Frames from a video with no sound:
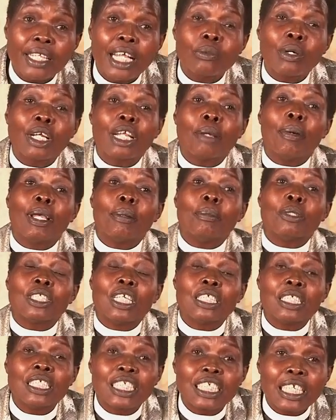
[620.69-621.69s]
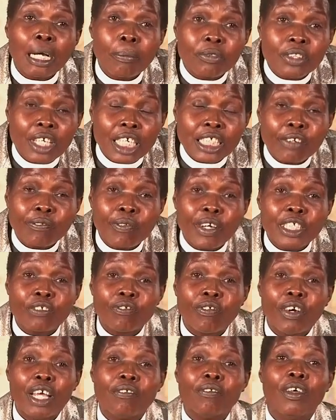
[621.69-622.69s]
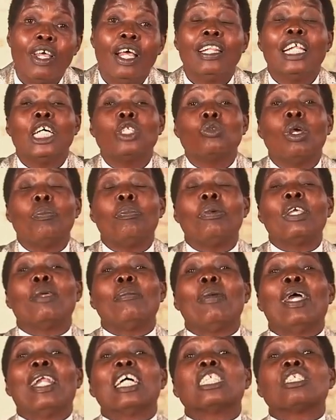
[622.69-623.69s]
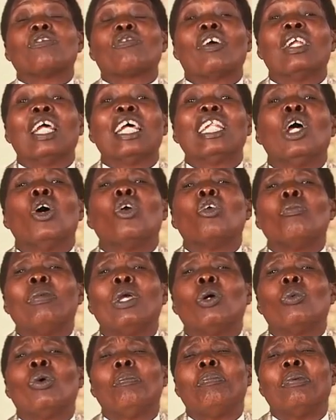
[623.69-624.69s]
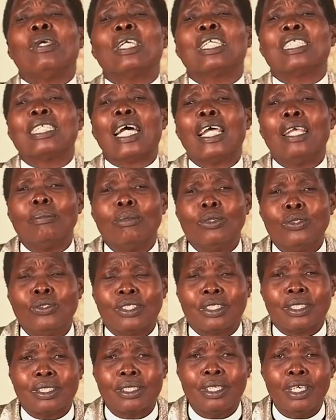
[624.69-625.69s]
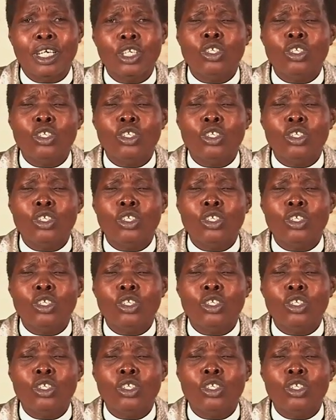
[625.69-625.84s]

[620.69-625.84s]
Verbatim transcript: That's what the Bible says in Psalm thirty verse five, that weeping may last for a night. There will be weeping times.